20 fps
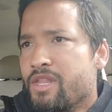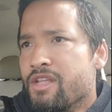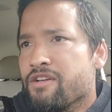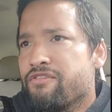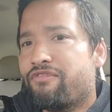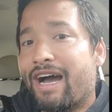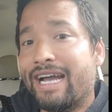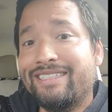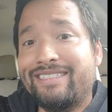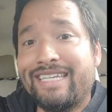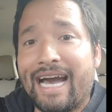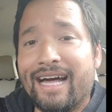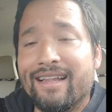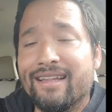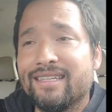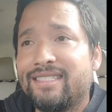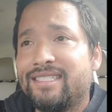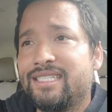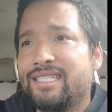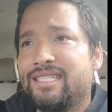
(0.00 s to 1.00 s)

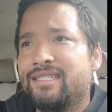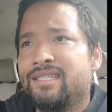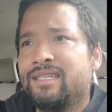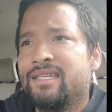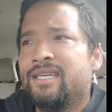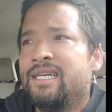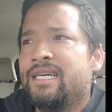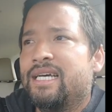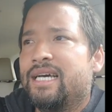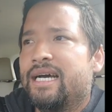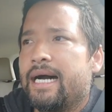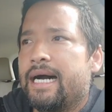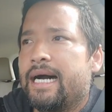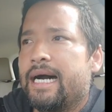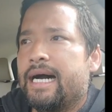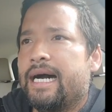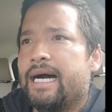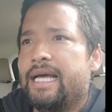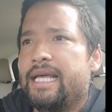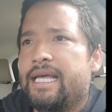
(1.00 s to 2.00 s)
vitality.
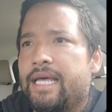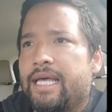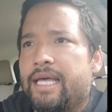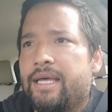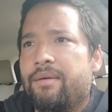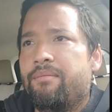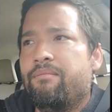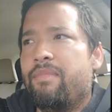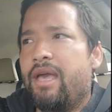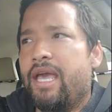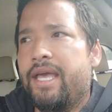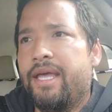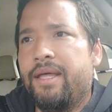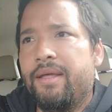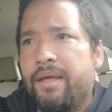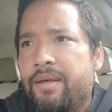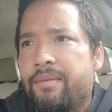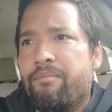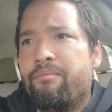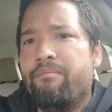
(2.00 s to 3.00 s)
Uh, it, it,
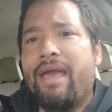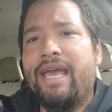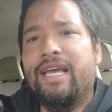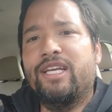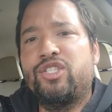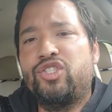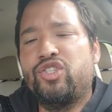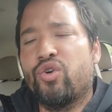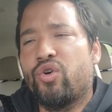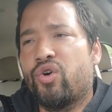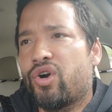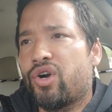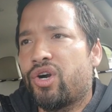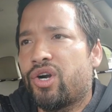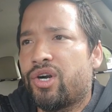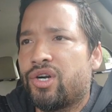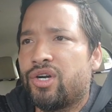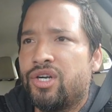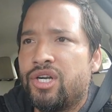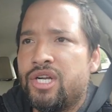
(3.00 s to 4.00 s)
it, makes
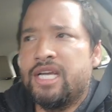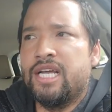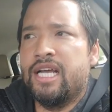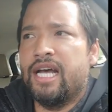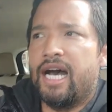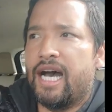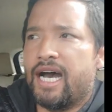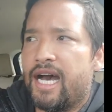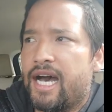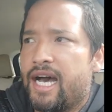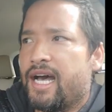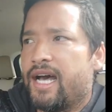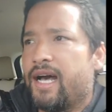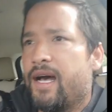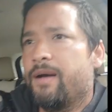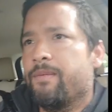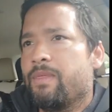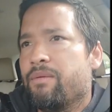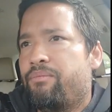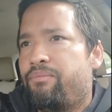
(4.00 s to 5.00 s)
your
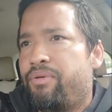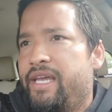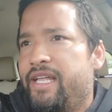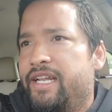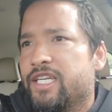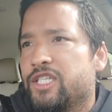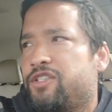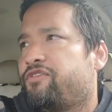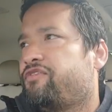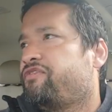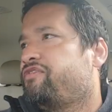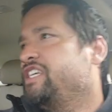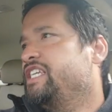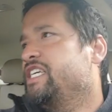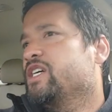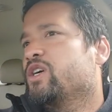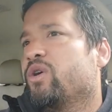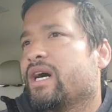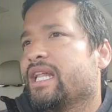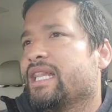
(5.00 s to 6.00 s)
uh, penis
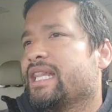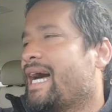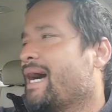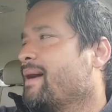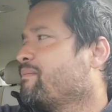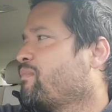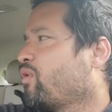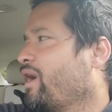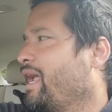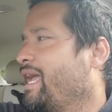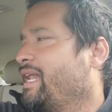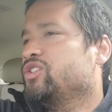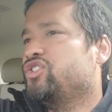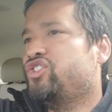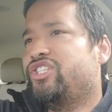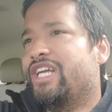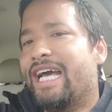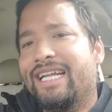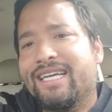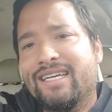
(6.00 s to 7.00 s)
feel a lot more
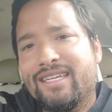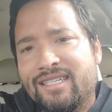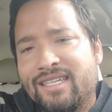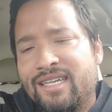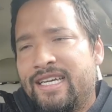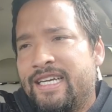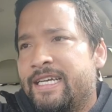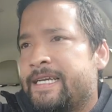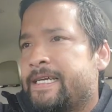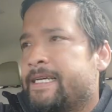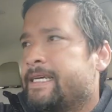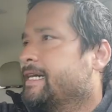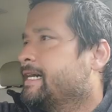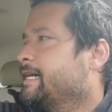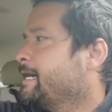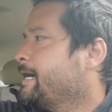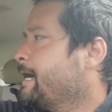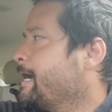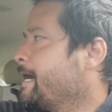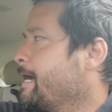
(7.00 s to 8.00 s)
energetic.
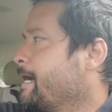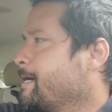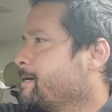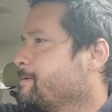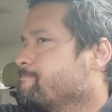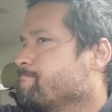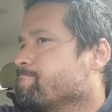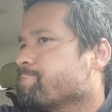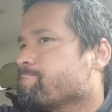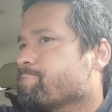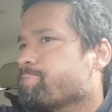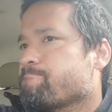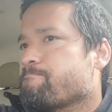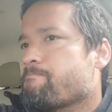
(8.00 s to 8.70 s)
Um,